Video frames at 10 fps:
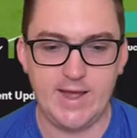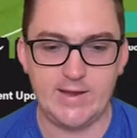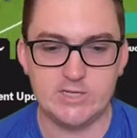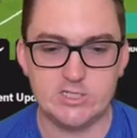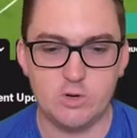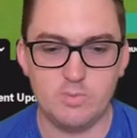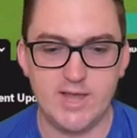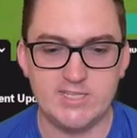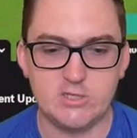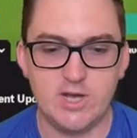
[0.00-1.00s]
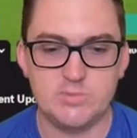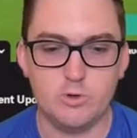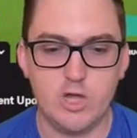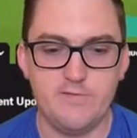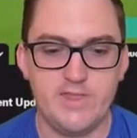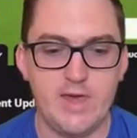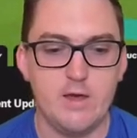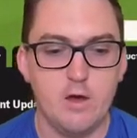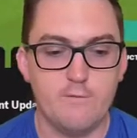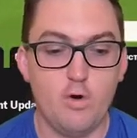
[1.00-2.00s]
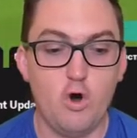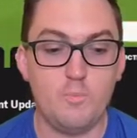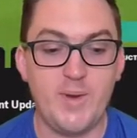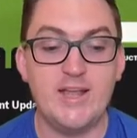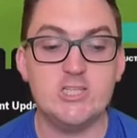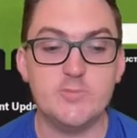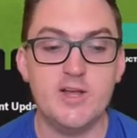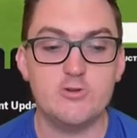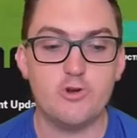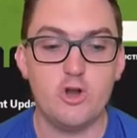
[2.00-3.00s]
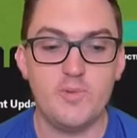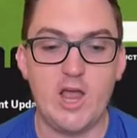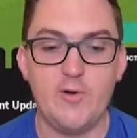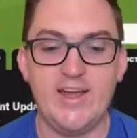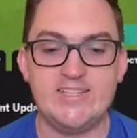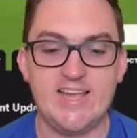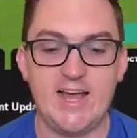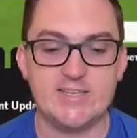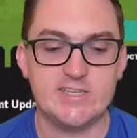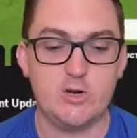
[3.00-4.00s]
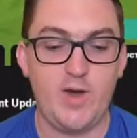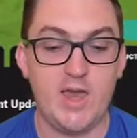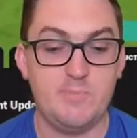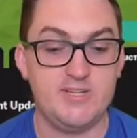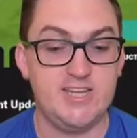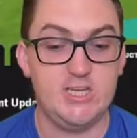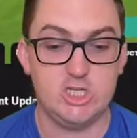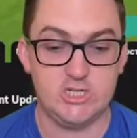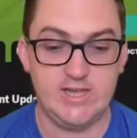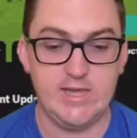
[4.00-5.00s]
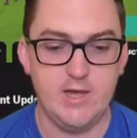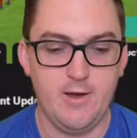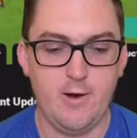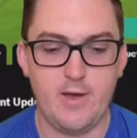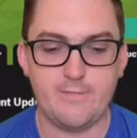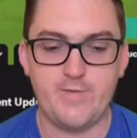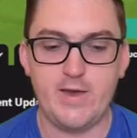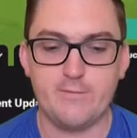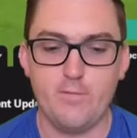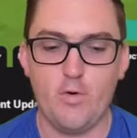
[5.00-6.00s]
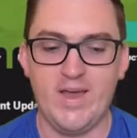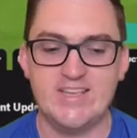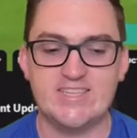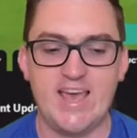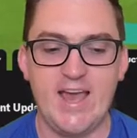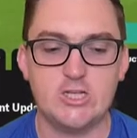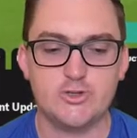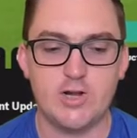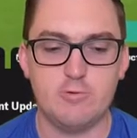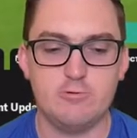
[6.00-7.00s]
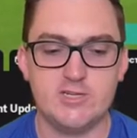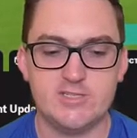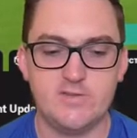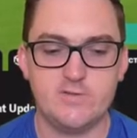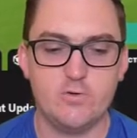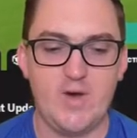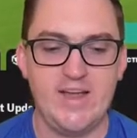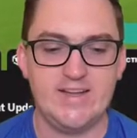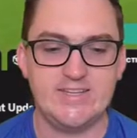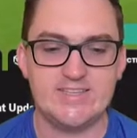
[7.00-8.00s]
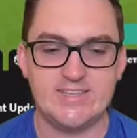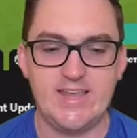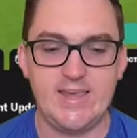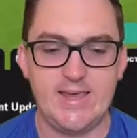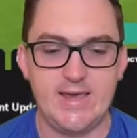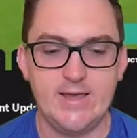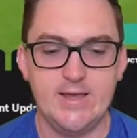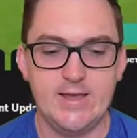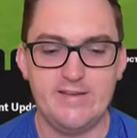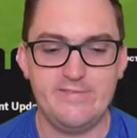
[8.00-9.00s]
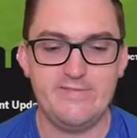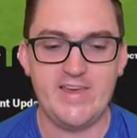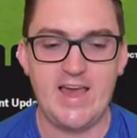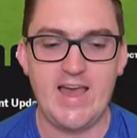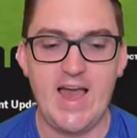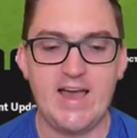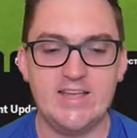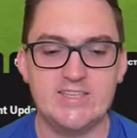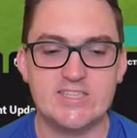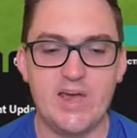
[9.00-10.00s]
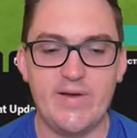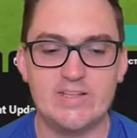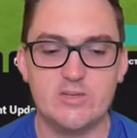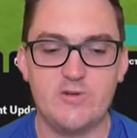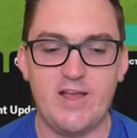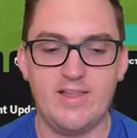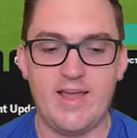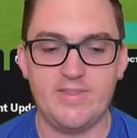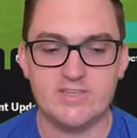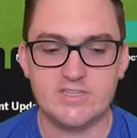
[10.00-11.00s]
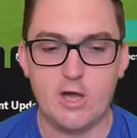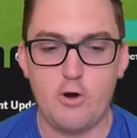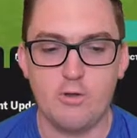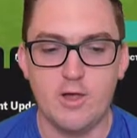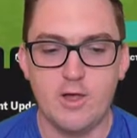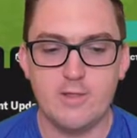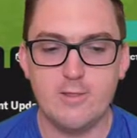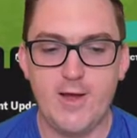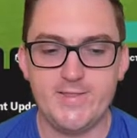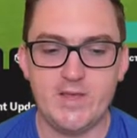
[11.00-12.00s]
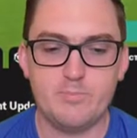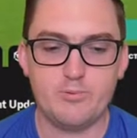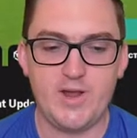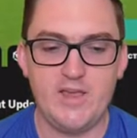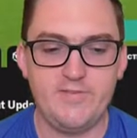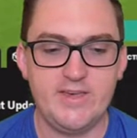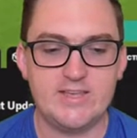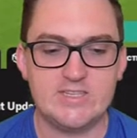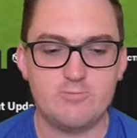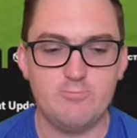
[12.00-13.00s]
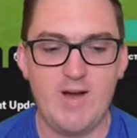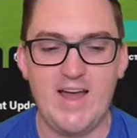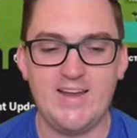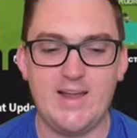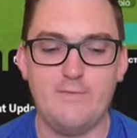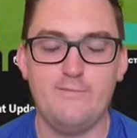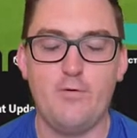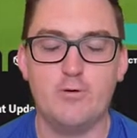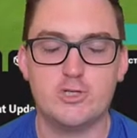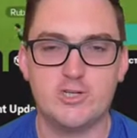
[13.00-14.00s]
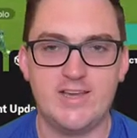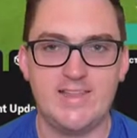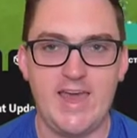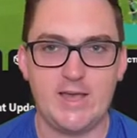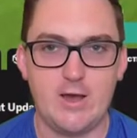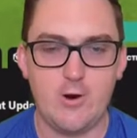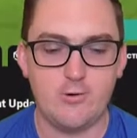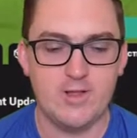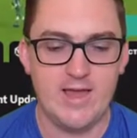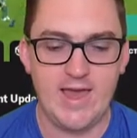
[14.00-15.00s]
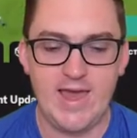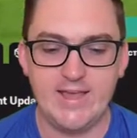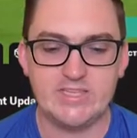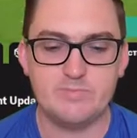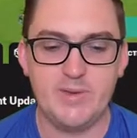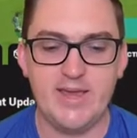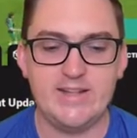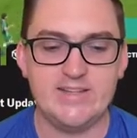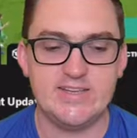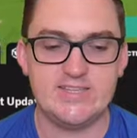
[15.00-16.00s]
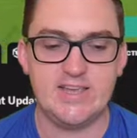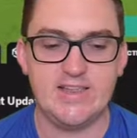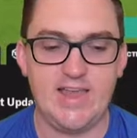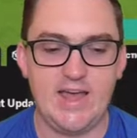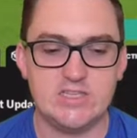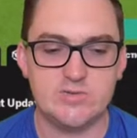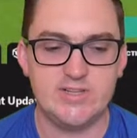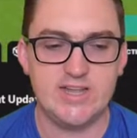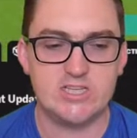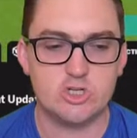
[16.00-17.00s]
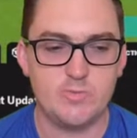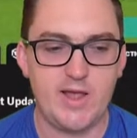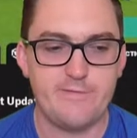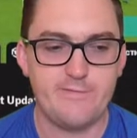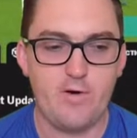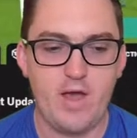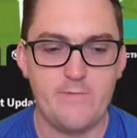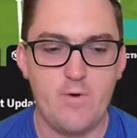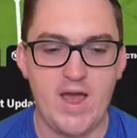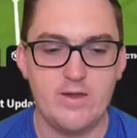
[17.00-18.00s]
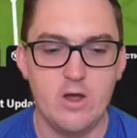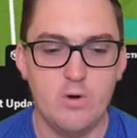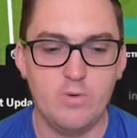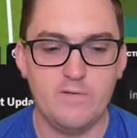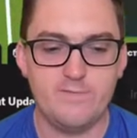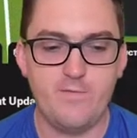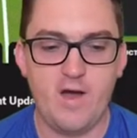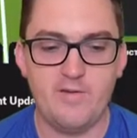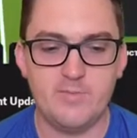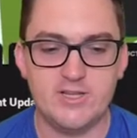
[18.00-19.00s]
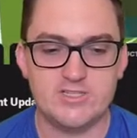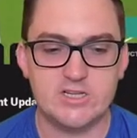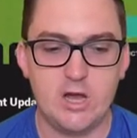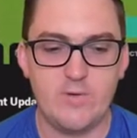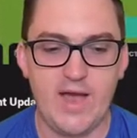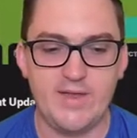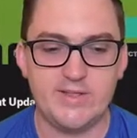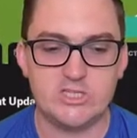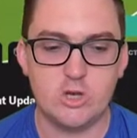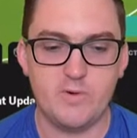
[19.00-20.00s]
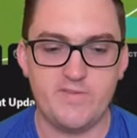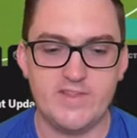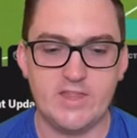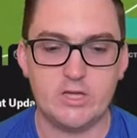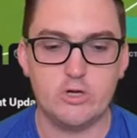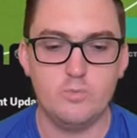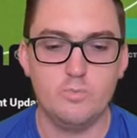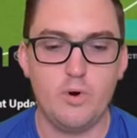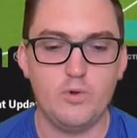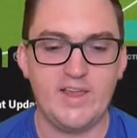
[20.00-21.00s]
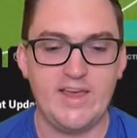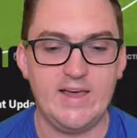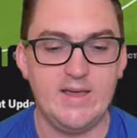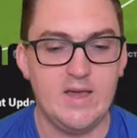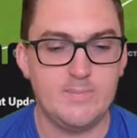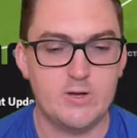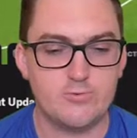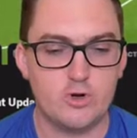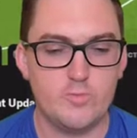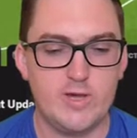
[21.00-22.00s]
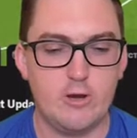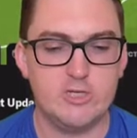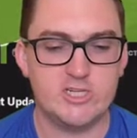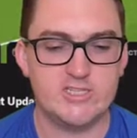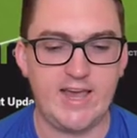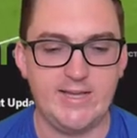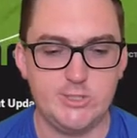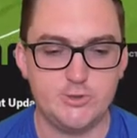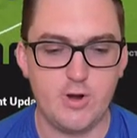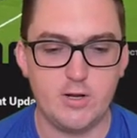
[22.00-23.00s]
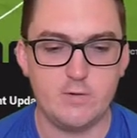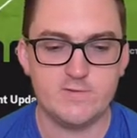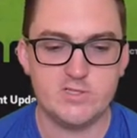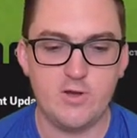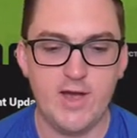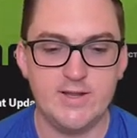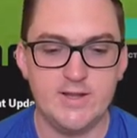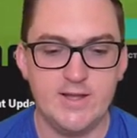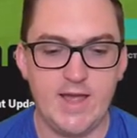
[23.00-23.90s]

And Arneson plays a nice ball over there for Benjamin Rubio. He tucks it away, potentially, I think, for his hat-trick. We'll just have to wait and see here if VAR is going to allow this goal like the previous one. And unfortunately, that goal has been disallowed, so it does remain 5-1 with 5 minutes to go. Arneson with another good ball here, but Rubio just a stride offside,